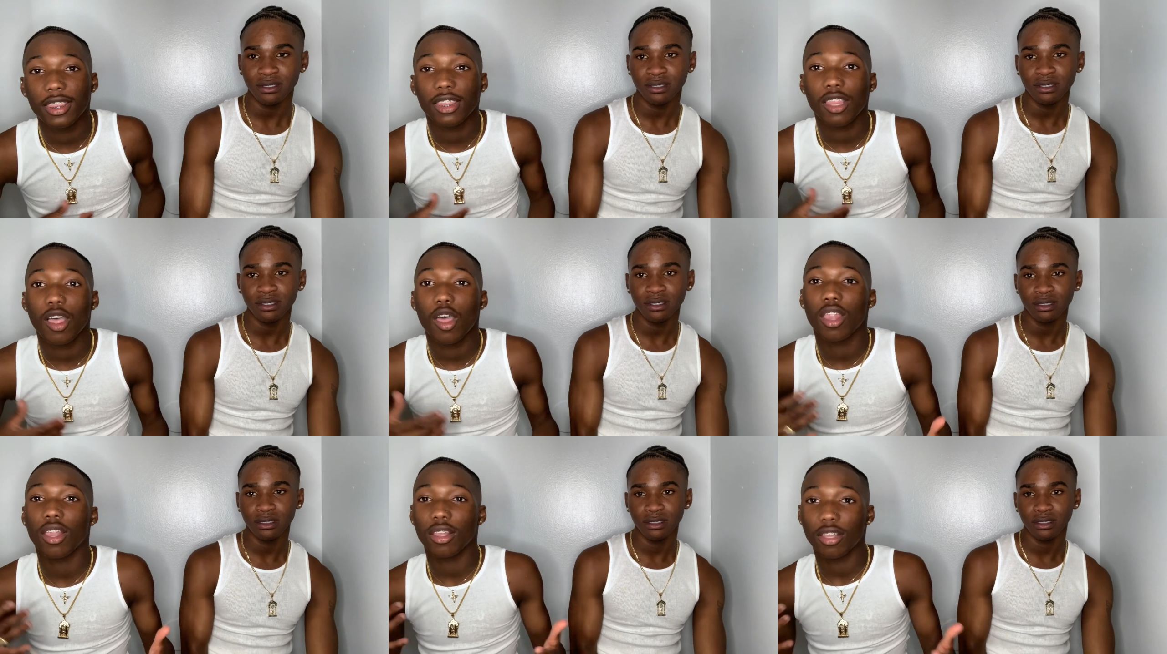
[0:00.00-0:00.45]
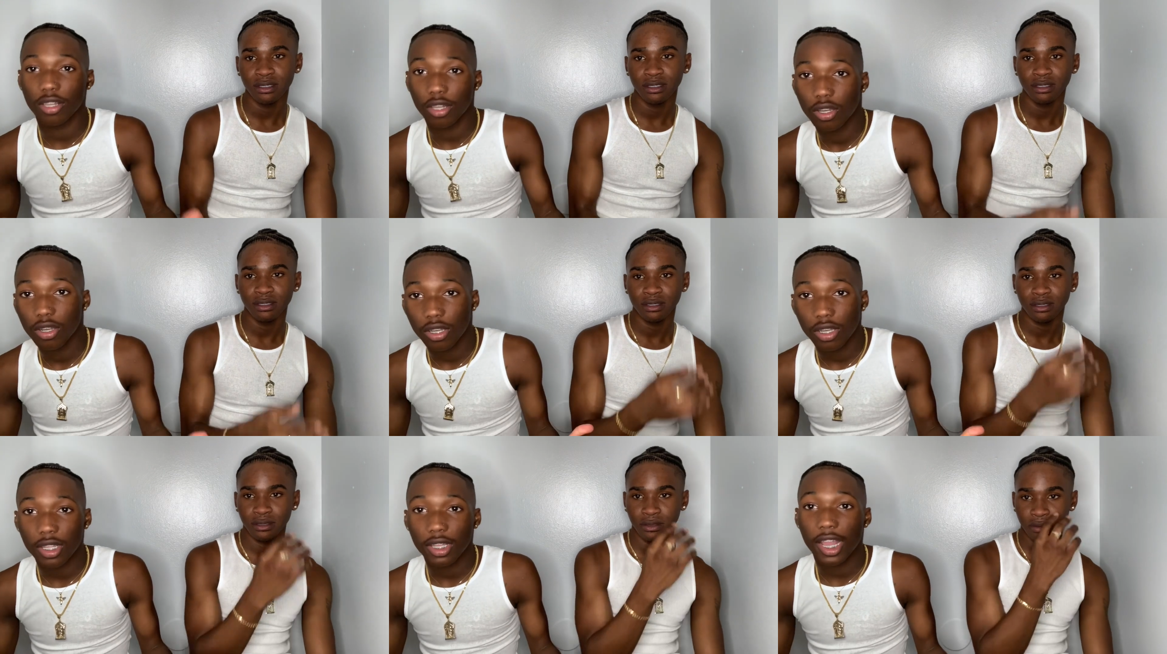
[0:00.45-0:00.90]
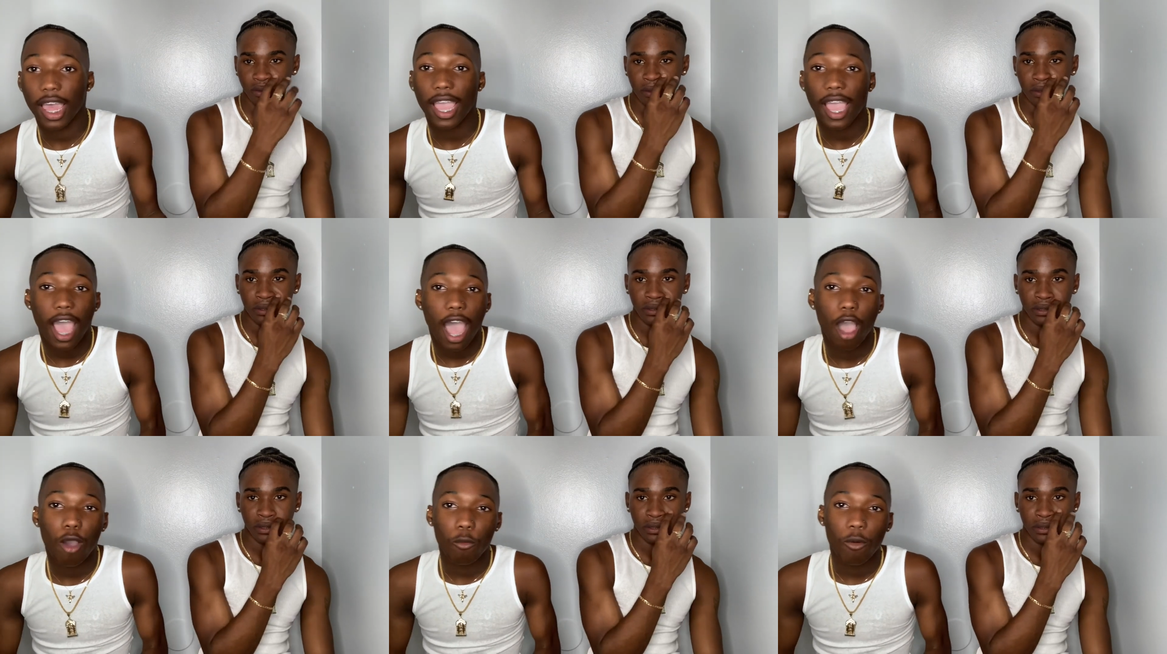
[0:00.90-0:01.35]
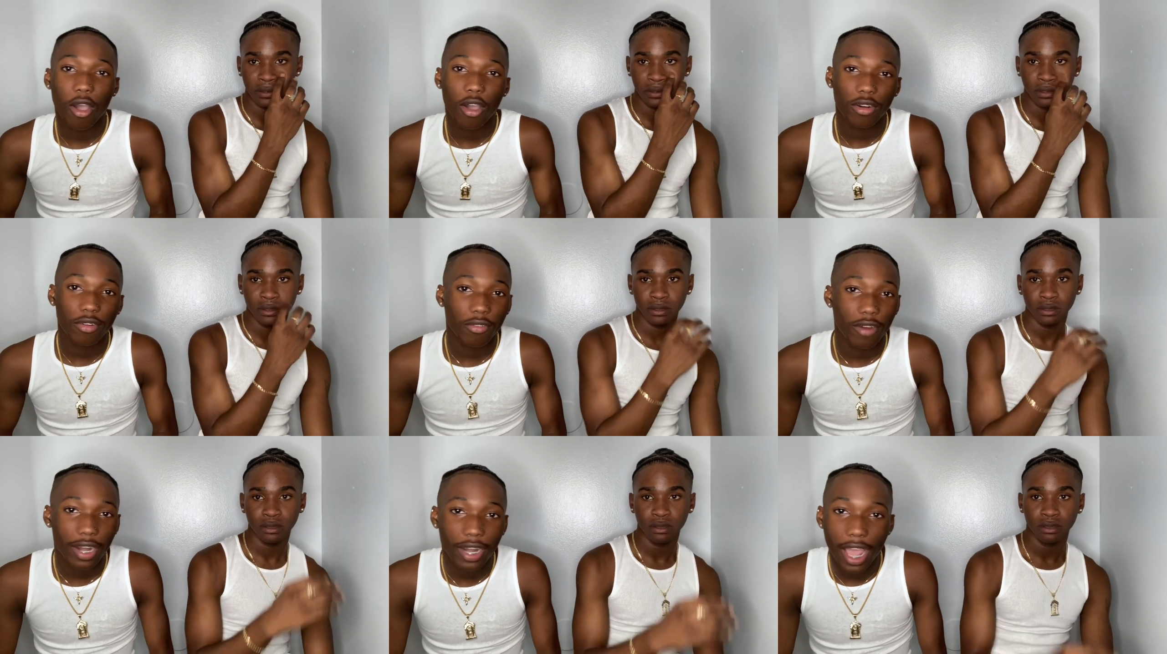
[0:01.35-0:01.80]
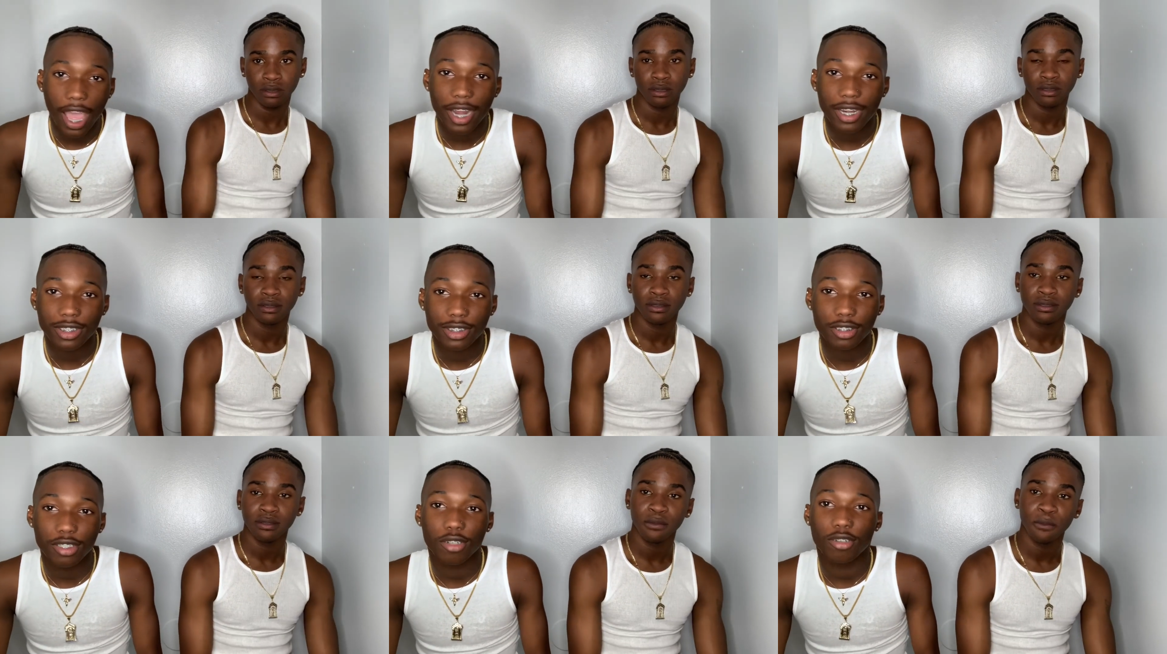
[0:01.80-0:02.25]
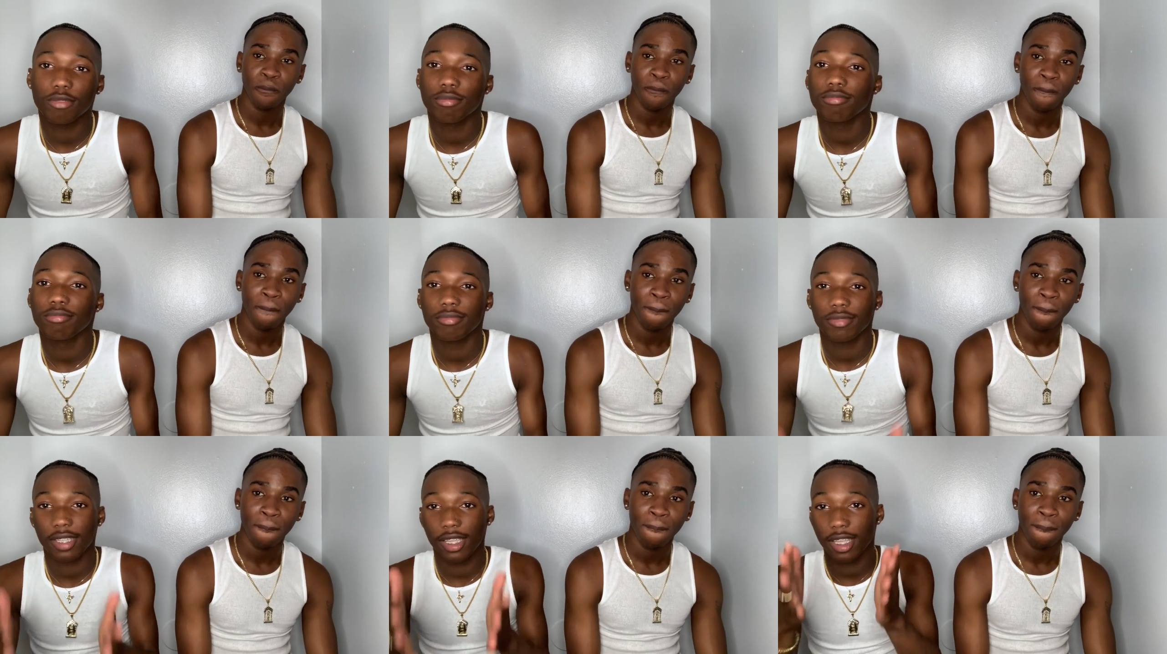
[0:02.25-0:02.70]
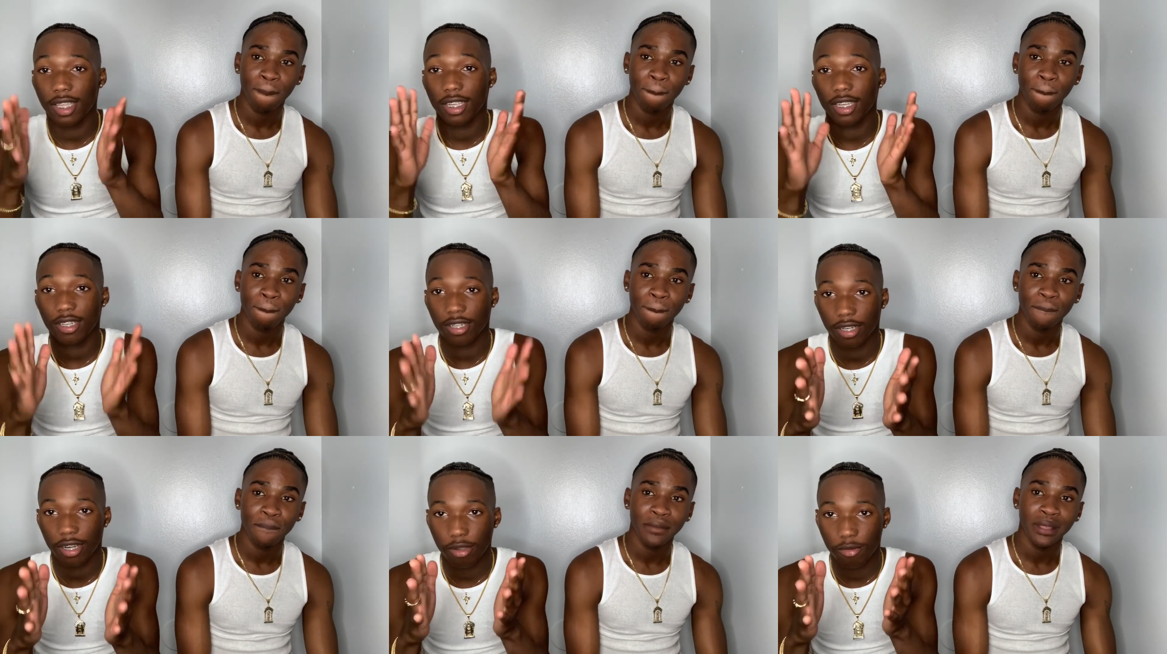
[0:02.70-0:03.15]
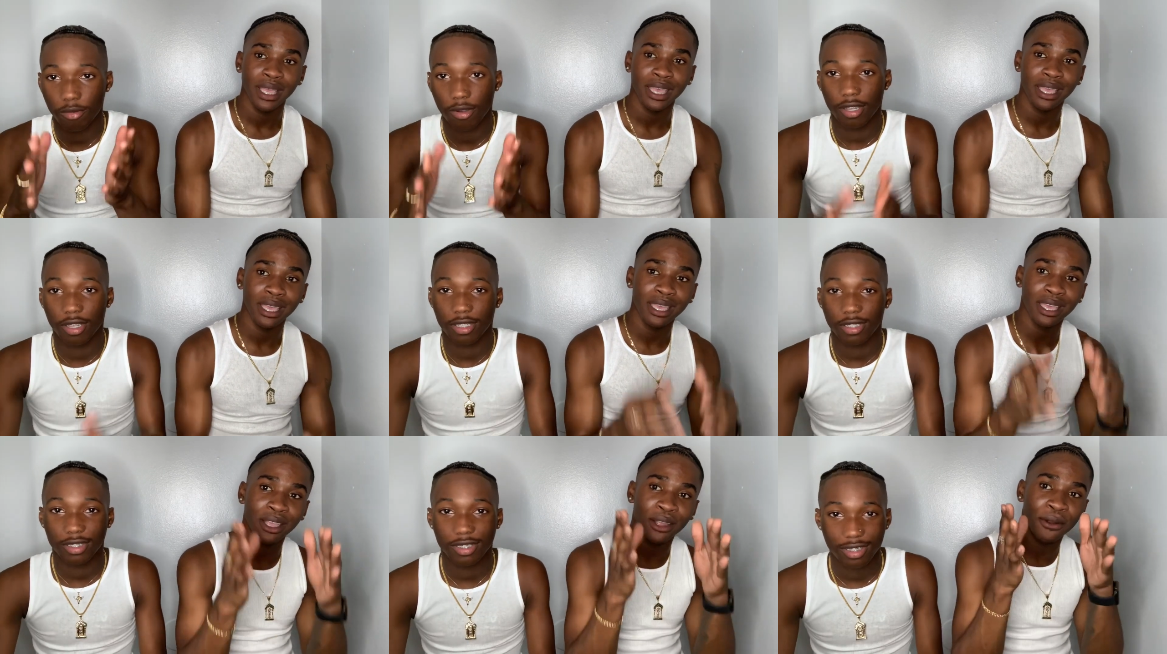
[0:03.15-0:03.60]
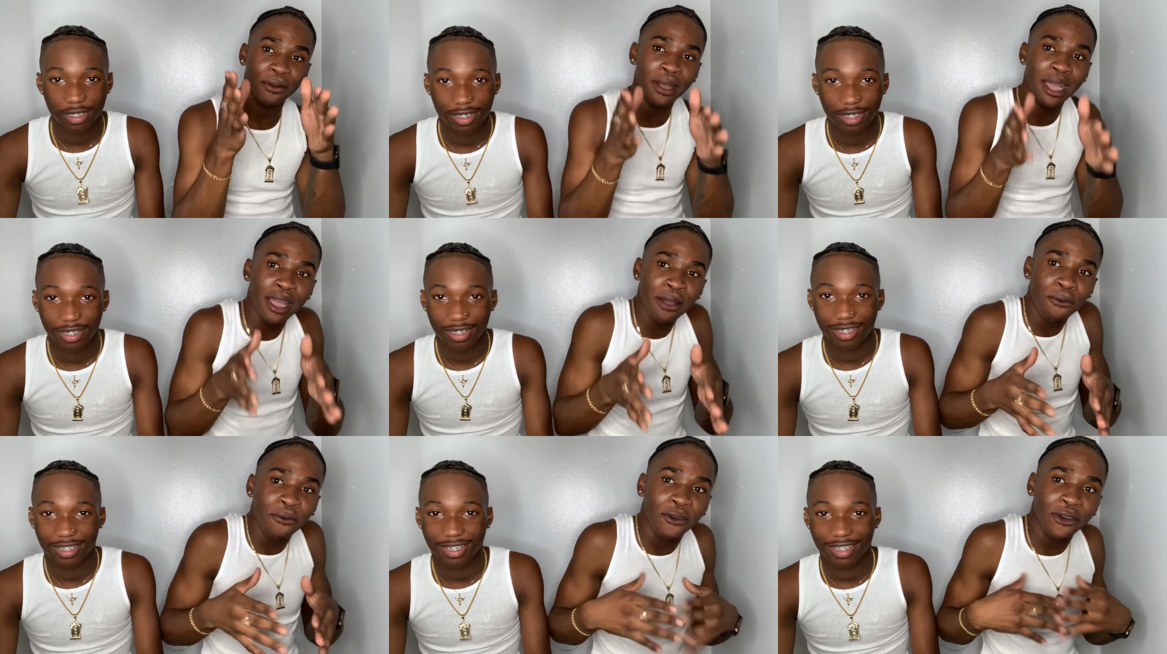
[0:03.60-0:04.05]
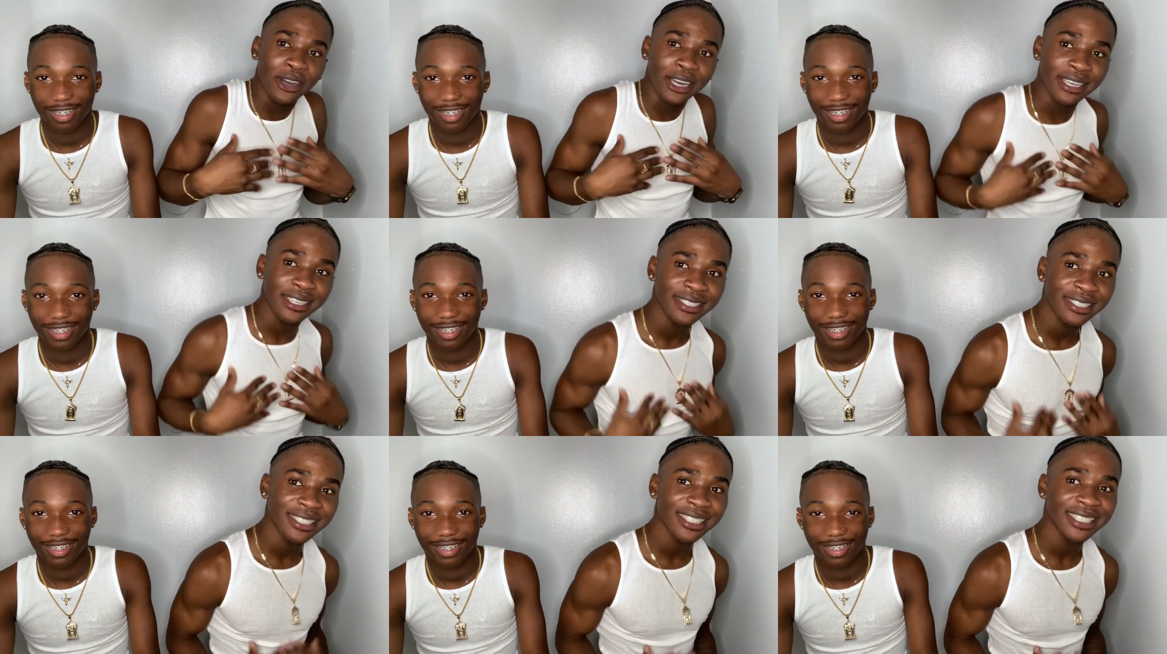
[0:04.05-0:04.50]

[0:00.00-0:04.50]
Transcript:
Speaker 1: to look. Like I walked right out the stove, and here they were. And here I was.